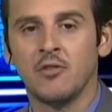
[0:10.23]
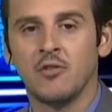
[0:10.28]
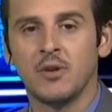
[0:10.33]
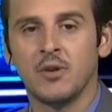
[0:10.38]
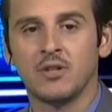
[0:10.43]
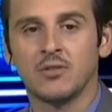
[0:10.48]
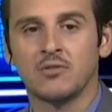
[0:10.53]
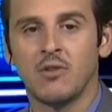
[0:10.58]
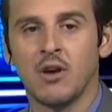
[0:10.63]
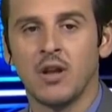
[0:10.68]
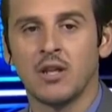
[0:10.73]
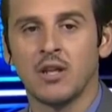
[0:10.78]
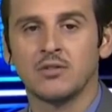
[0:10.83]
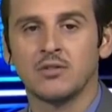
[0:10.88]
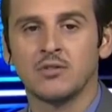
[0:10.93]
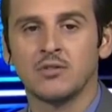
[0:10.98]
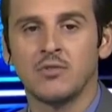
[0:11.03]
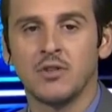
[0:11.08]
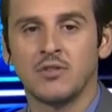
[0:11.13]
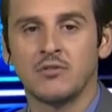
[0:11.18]
for
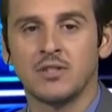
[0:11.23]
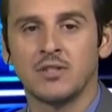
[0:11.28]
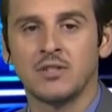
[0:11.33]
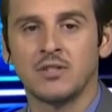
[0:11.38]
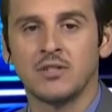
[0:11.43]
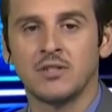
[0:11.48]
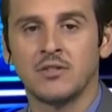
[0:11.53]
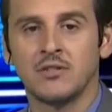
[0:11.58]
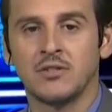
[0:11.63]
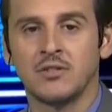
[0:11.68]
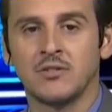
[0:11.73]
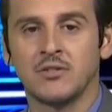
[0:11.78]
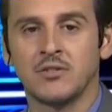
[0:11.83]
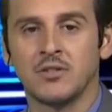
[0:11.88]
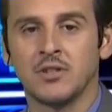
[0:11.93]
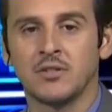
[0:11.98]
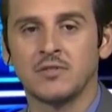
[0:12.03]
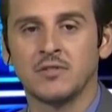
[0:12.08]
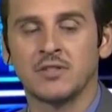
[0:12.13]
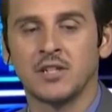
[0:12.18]
Venezuelans to address the
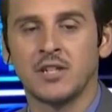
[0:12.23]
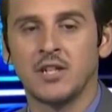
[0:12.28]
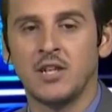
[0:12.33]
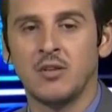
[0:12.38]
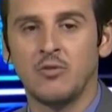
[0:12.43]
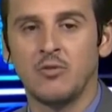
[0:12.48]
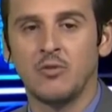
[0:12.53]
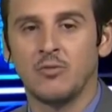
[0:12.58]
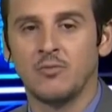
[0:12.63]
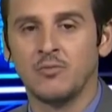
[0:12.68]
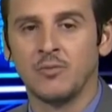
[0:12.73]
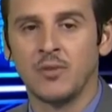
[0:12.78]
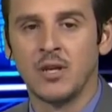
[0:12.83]
territory of Essequibo.